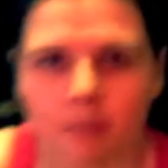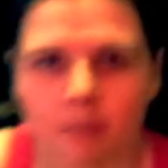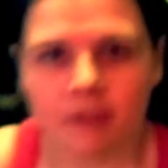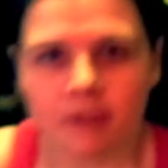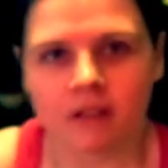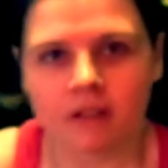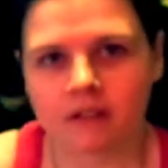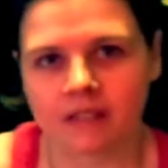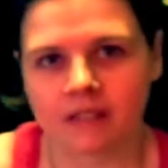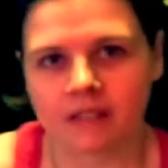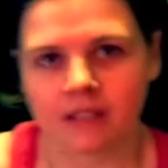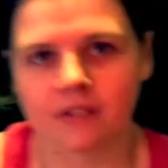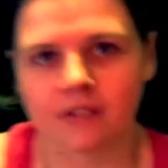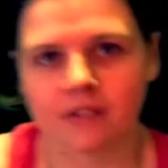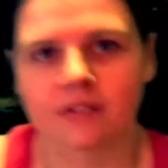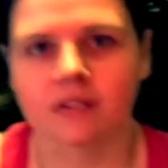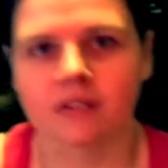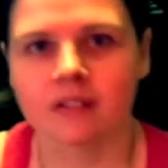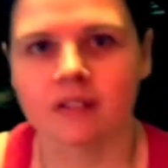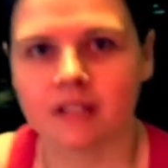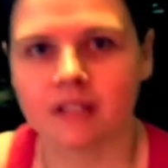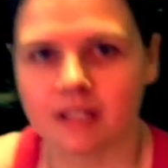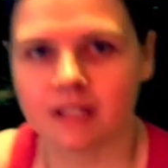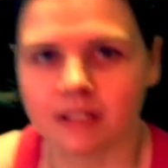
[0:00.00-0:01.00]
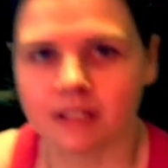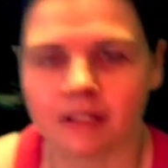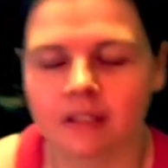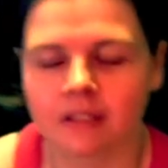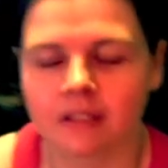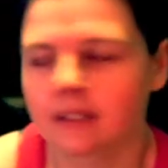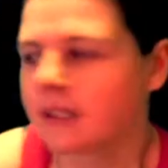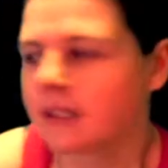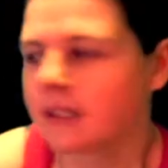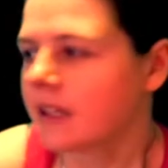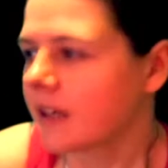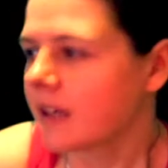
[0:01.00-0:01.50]
it all nice and neat.
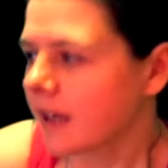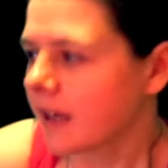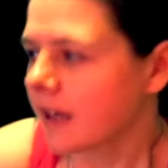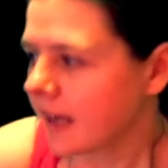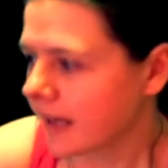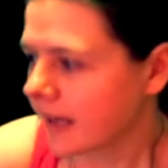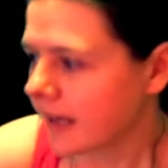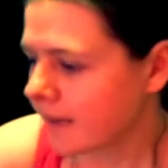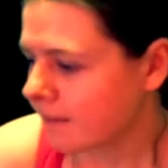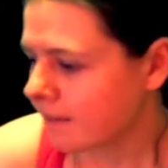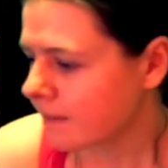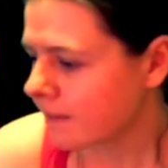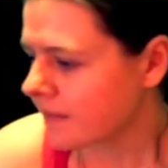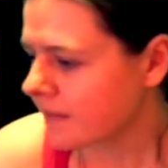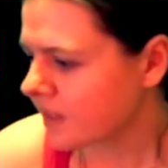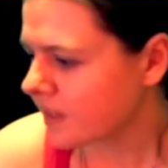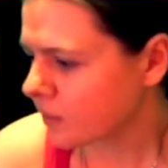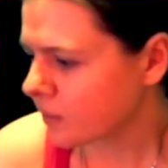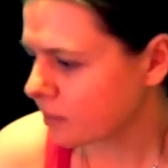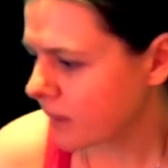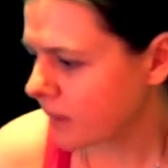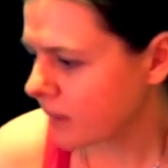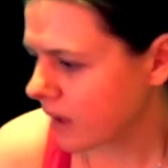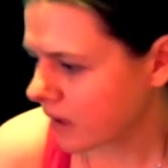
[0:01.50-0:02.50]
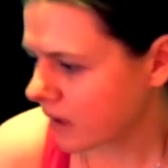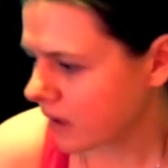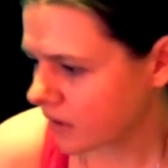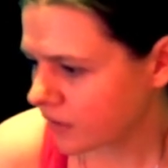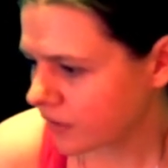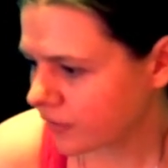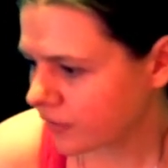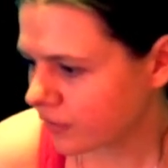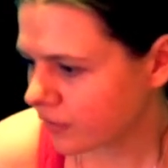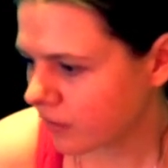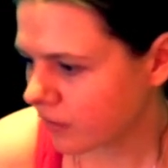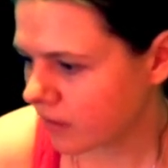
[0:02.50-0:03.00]
This
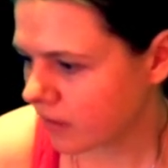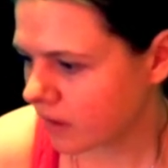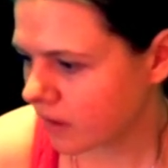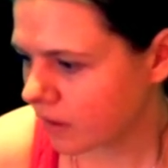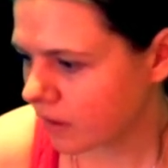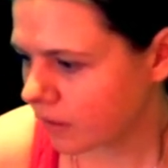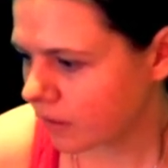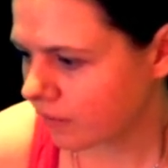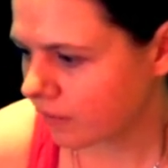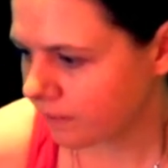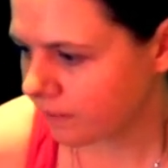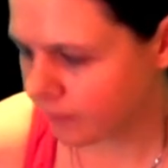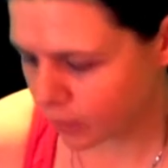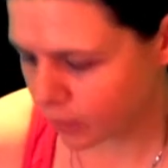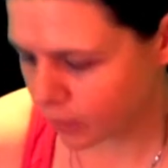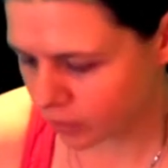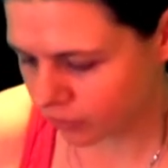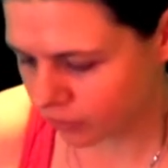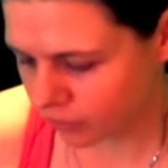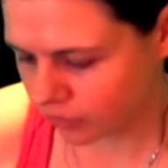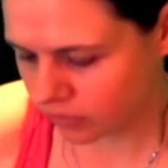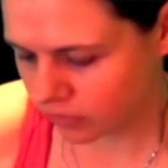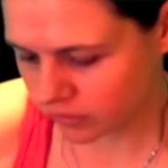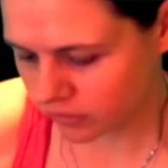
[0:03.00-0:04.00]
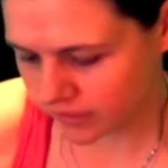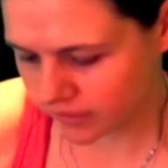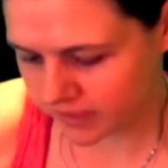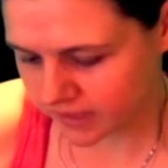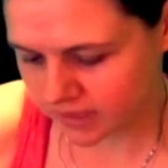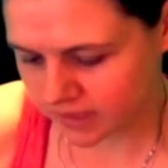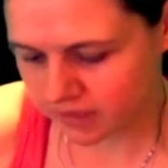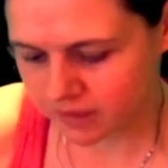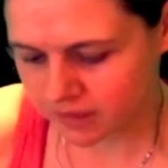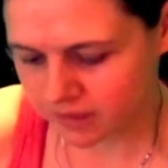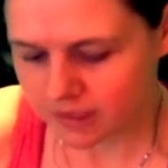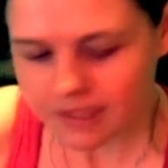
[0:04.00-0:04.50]
box, unfortunately,
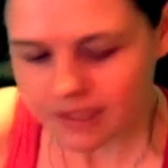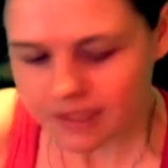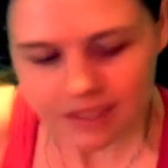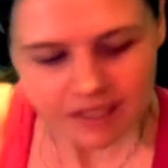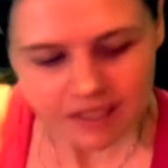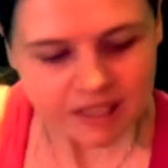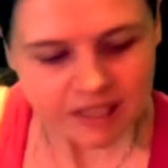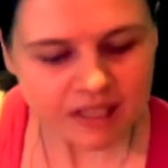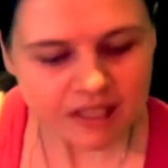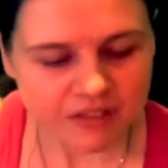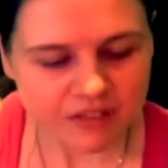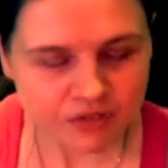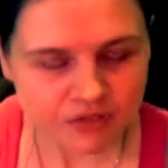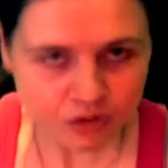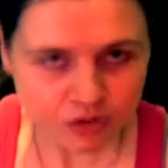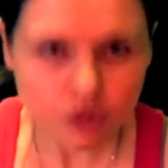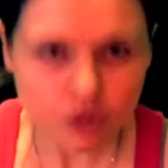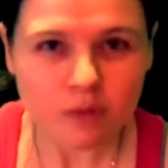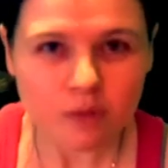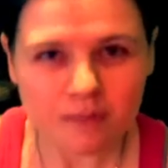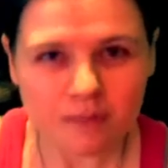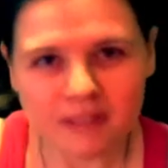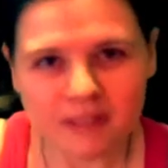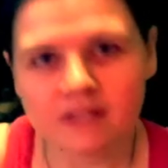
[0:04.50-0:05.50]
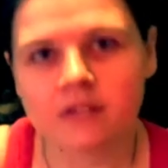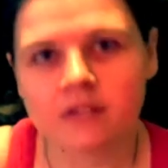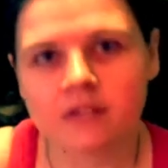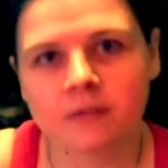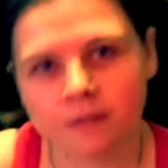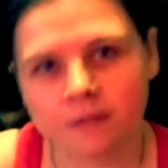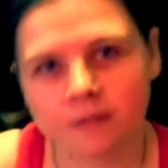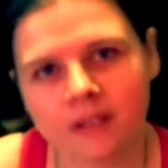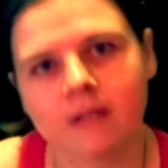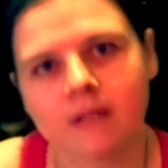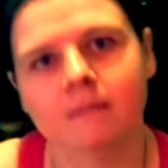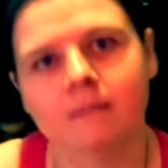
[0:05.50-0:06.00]
is too big to
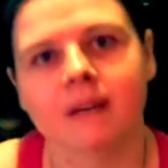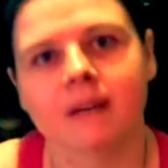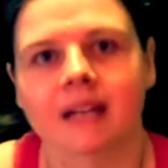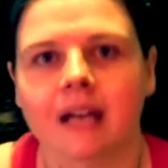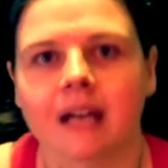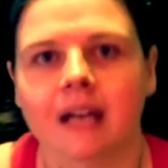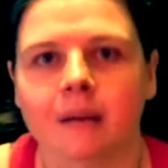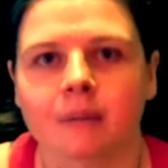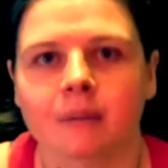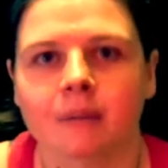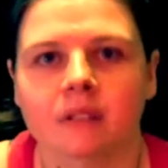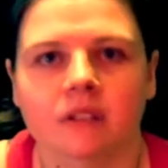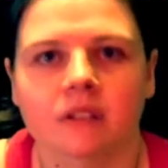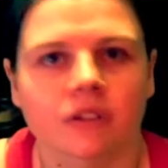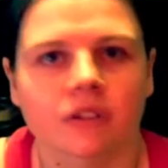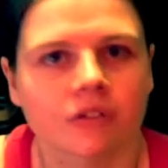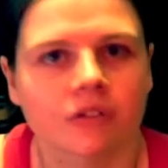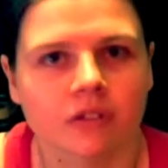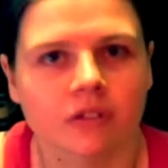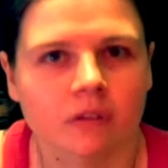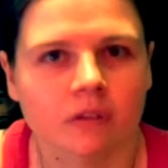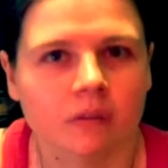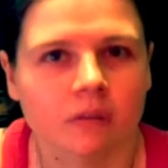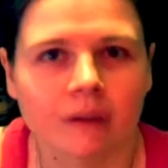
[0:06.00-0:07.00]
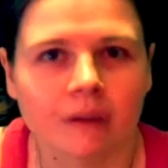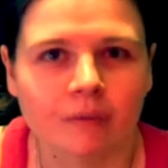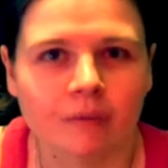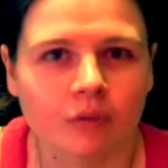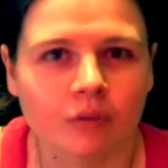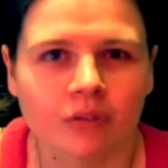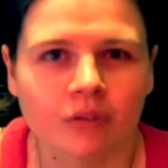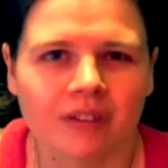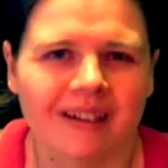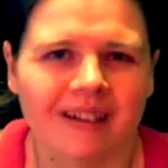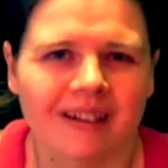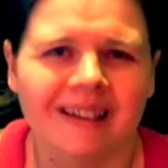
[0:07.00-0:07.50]
fit in my cabinet, so I've
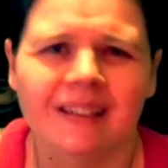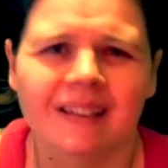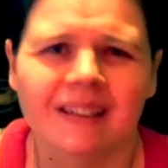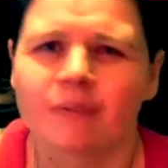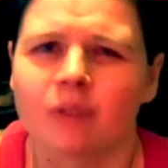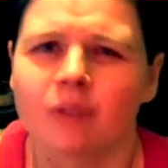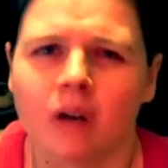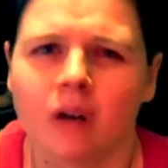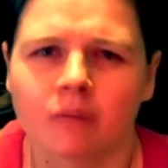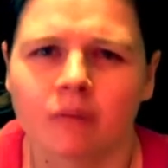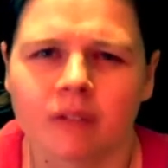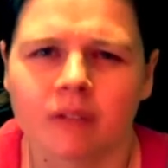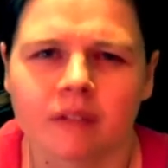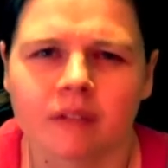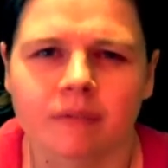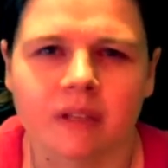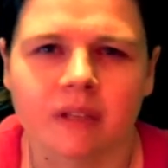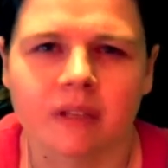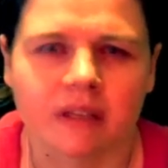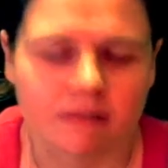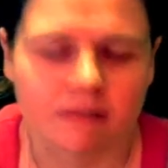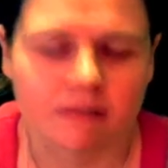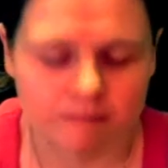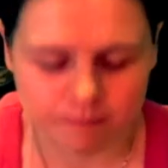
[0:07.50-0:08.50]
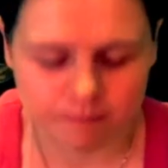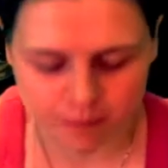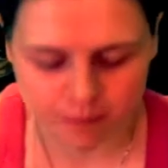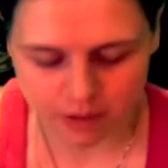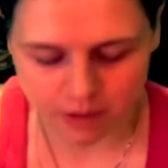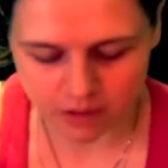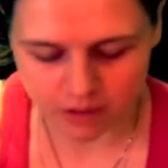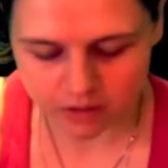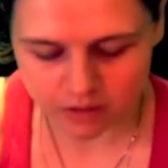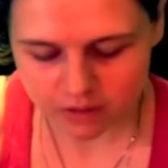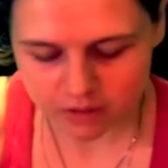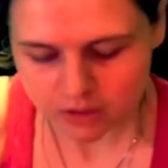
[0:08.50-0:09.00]
just kind of got rid of it and
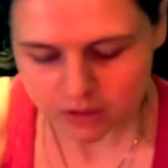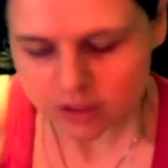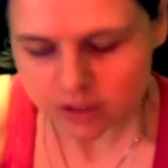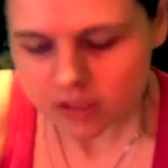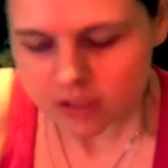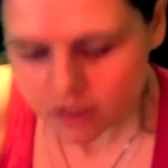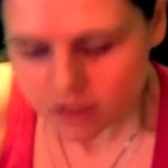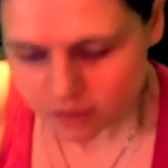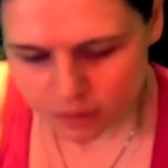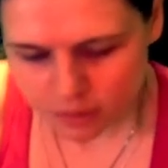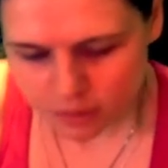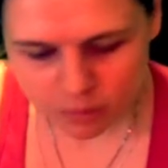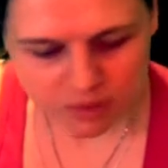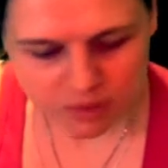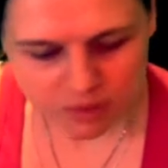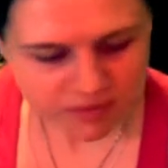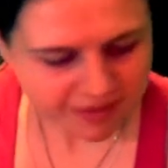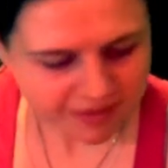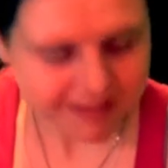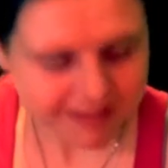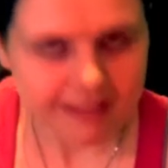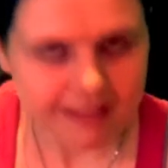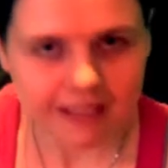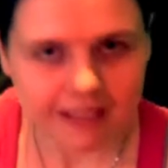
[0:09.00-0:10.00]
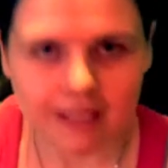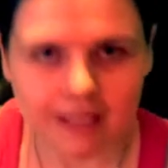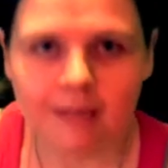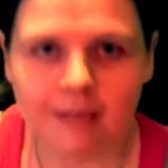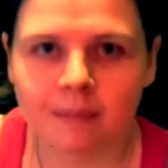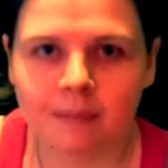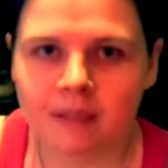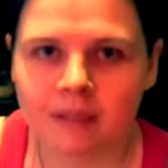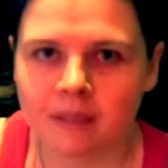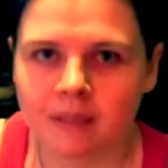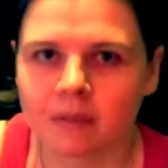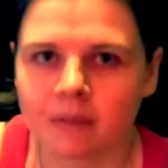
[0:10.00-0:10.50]
thought the other ones I can
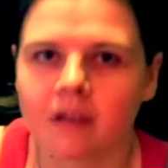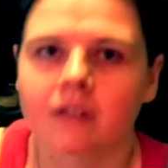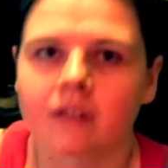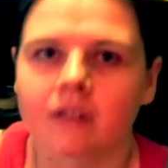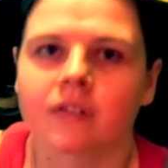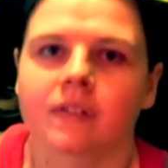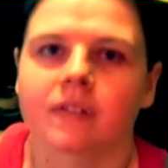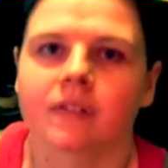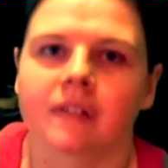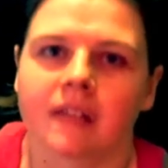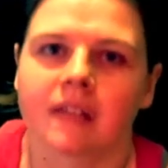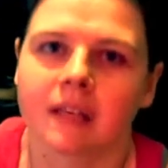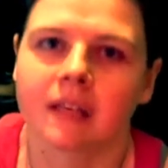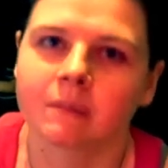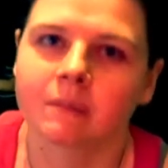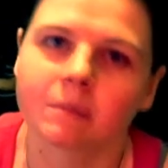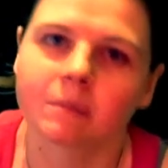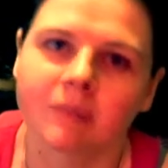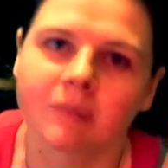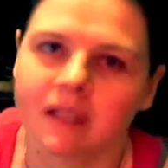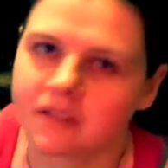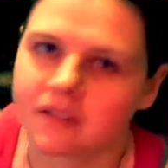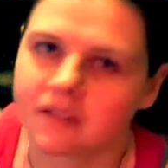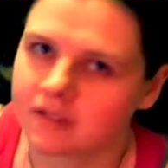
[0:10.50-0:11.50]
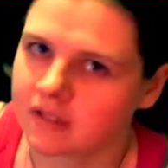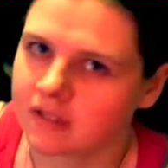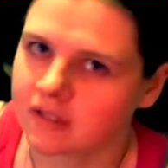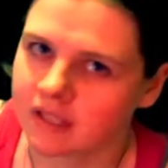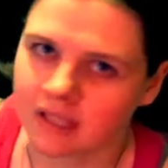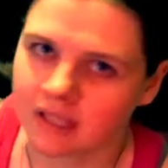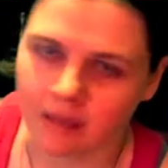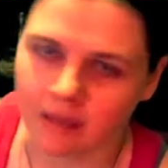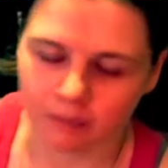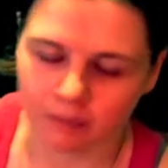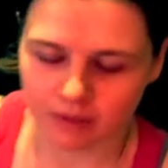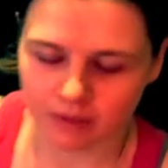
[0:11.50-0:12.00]
keep in the boxes and keep them nice and neat,
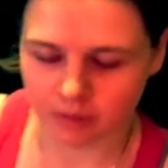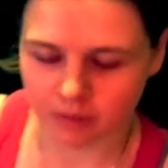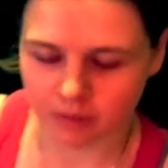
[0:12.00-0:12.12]
I will,